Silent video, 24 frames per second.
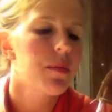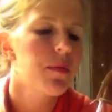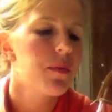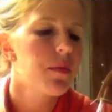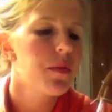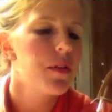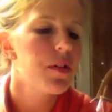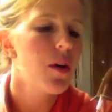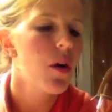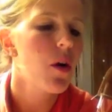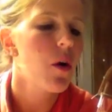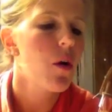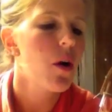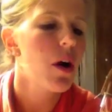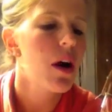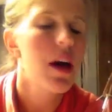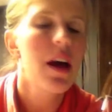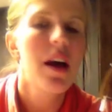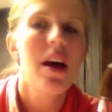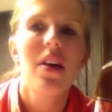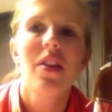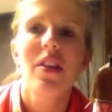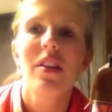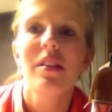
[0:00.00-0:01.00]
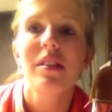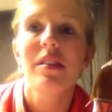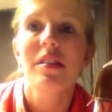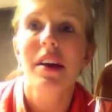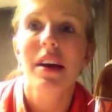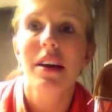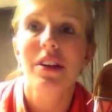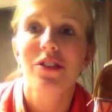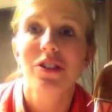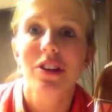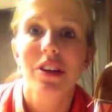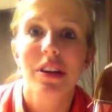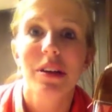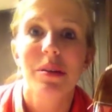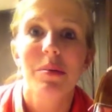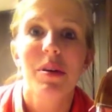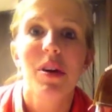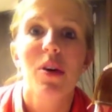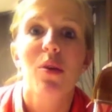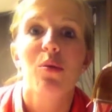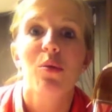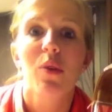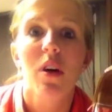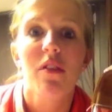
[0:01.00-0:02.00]
So this is actually going to be
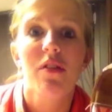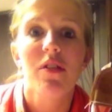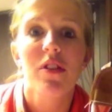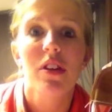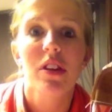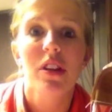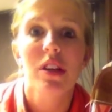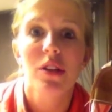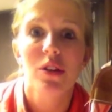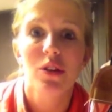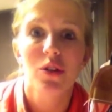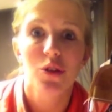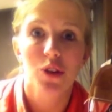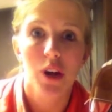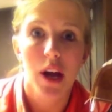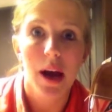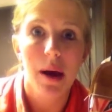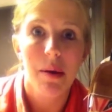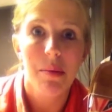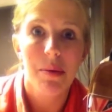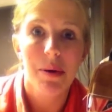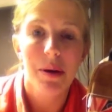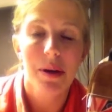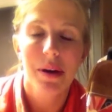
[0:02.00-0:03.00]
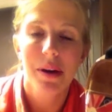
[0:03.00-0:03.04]
a ruffleless strap.